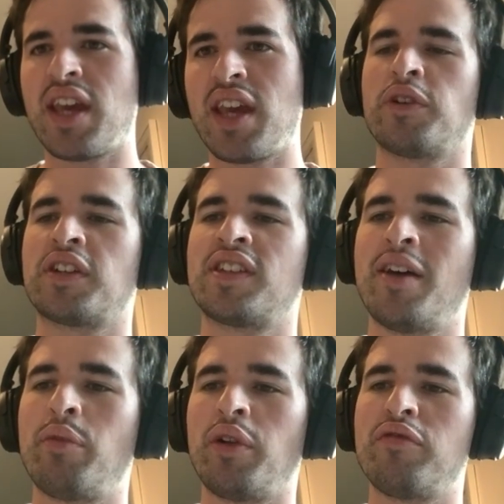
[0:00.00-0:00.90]
So for
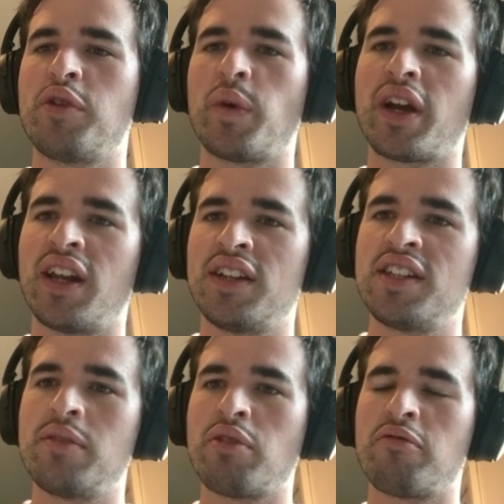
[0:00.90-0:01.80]
example, if you work on a
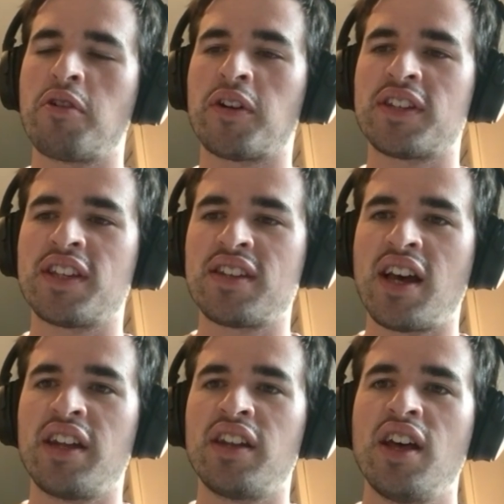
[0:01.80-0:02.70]
team that focuses
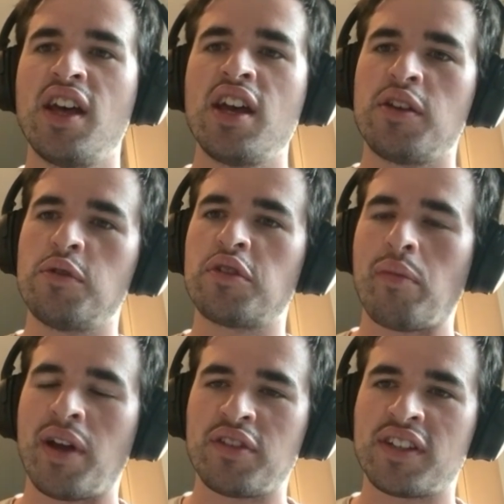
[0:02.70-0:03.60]
on user
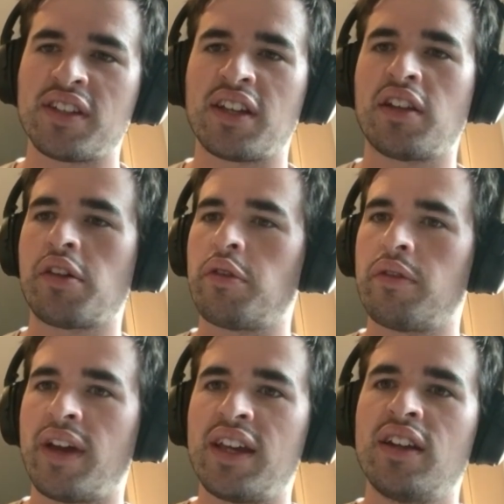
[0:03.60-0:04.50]
metrics like click-through
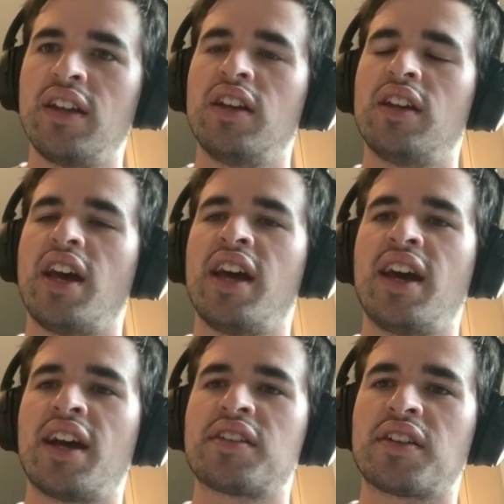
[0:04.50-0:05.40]
rate and
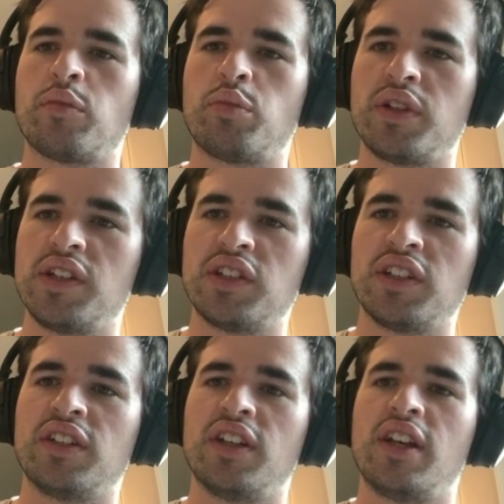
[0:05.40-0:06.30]
action completion,